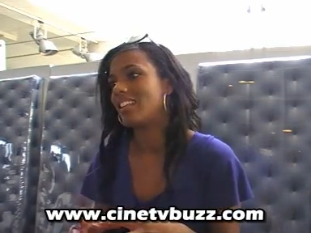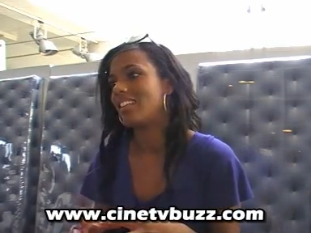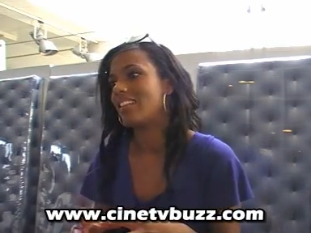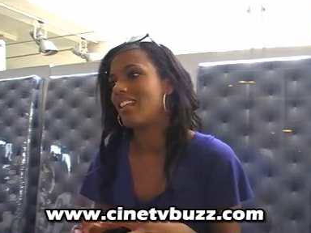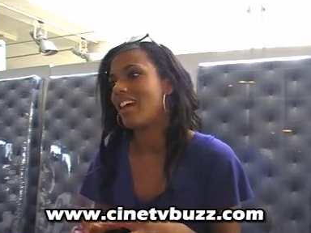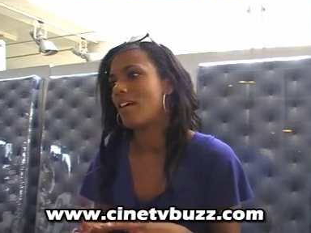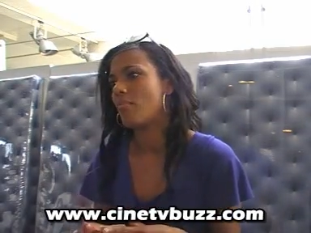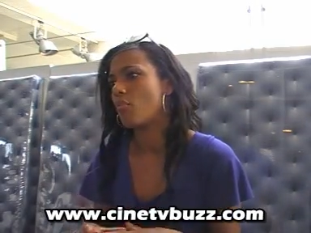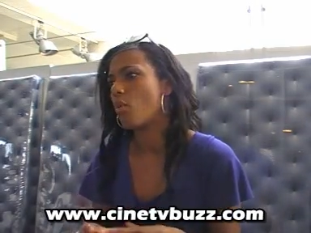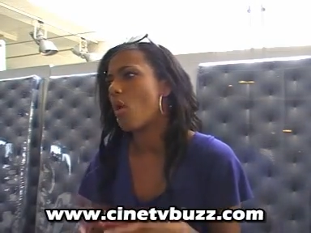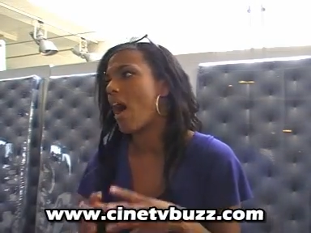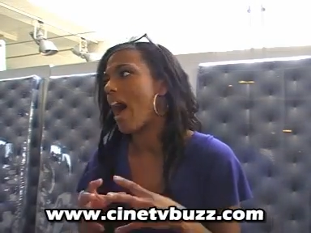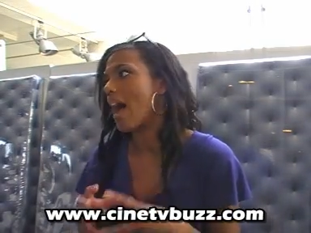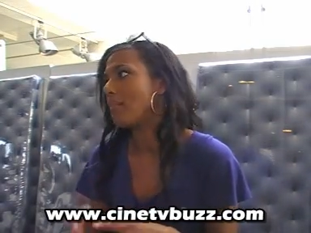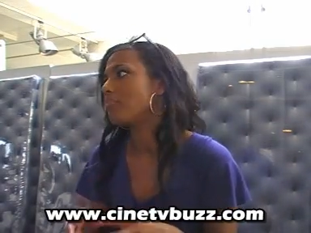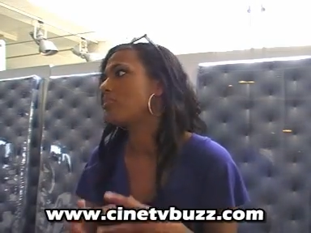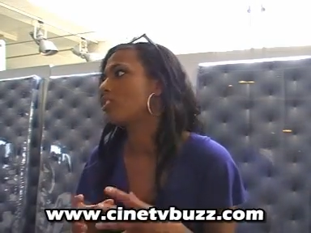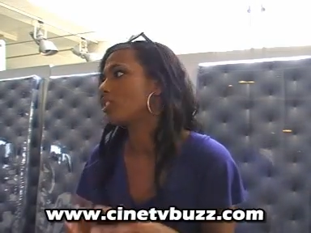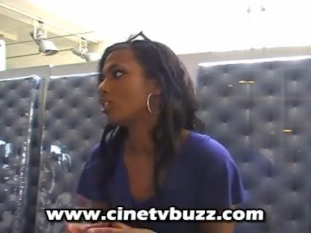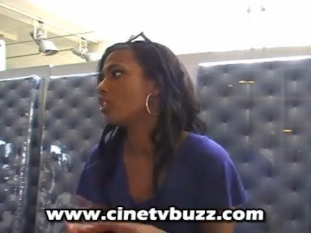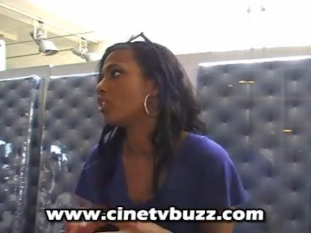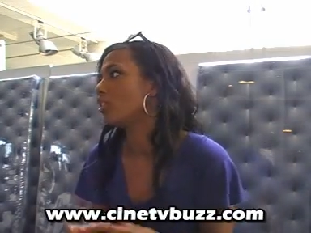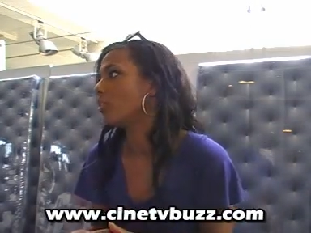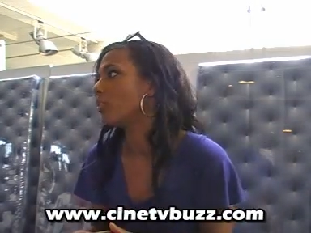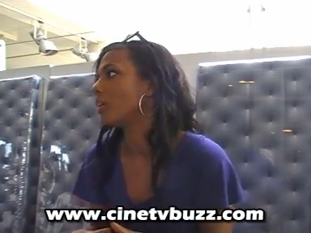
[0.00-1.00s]
and they're more
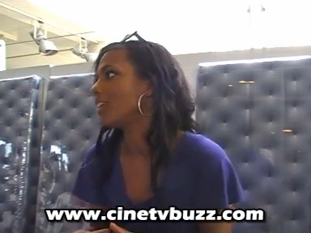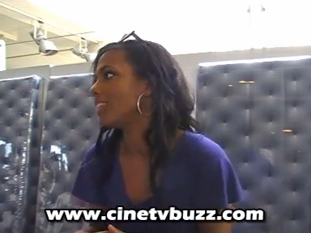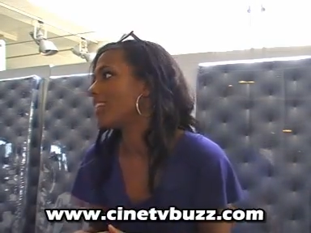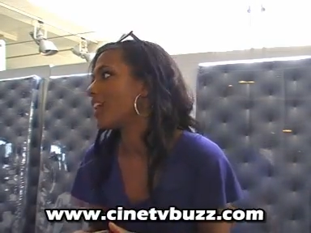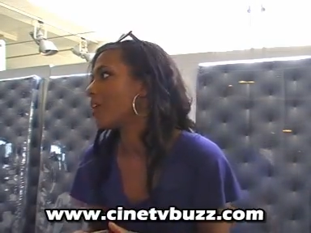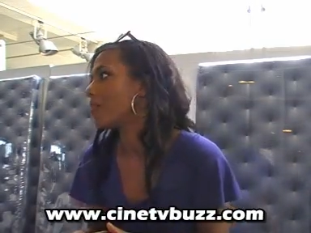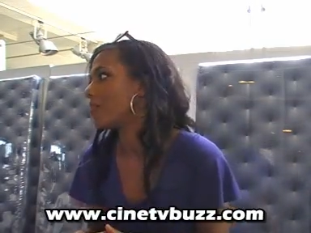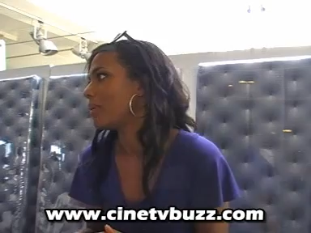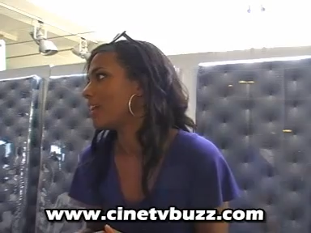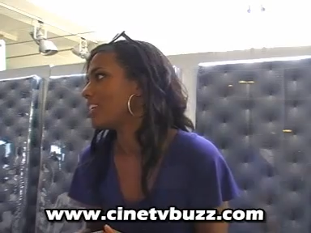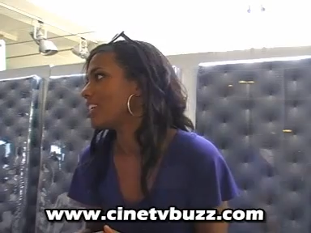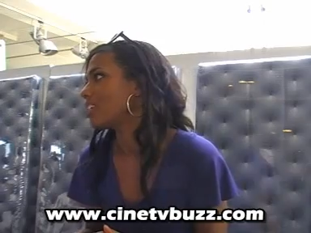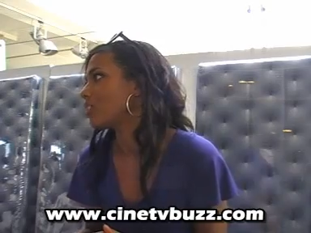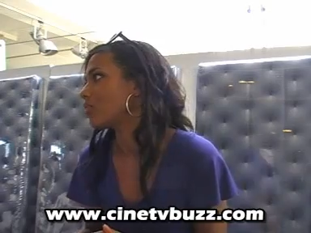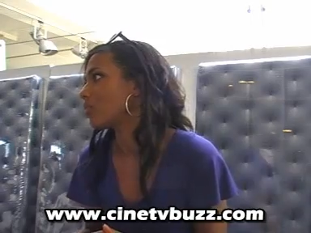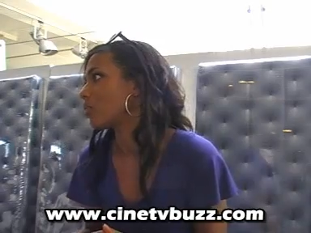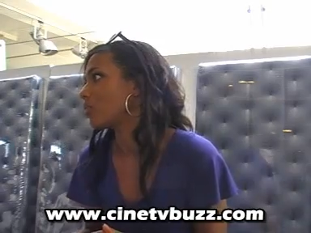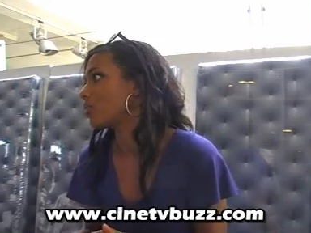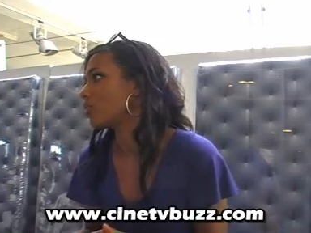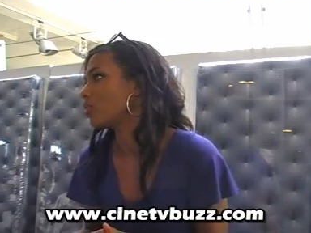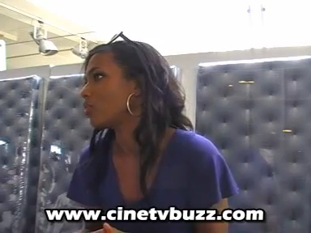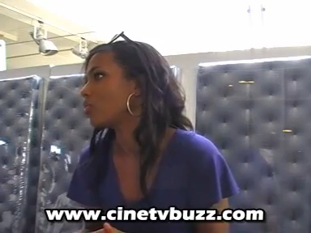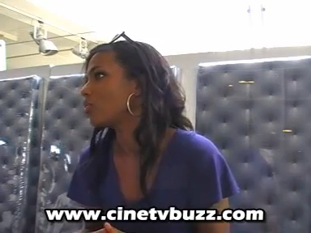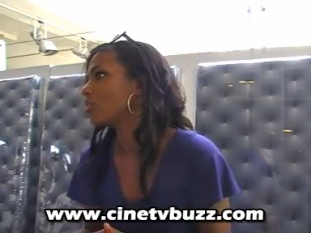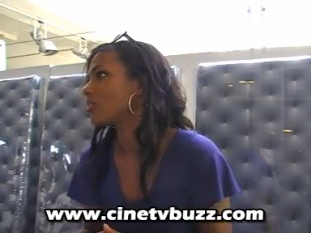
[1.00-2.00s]
absolute in their opinion of
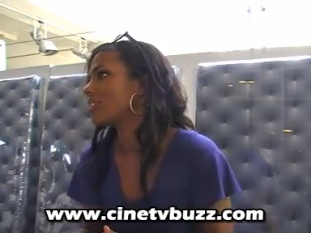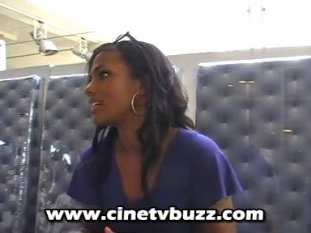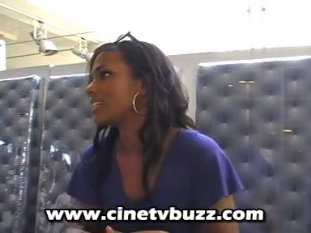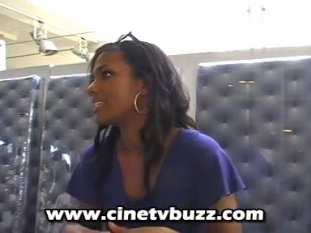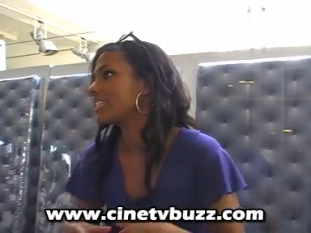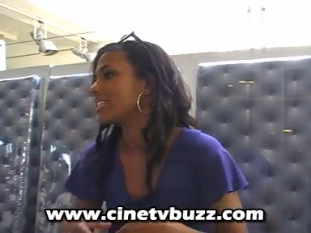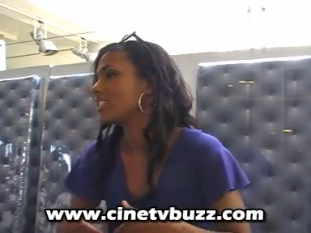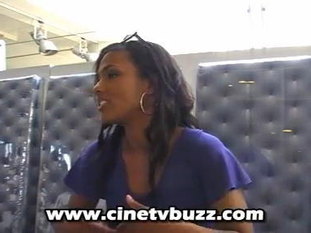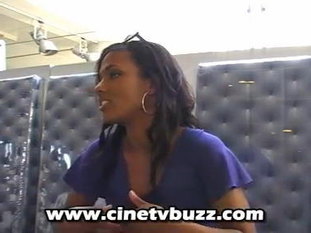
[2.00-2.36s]
what the law is.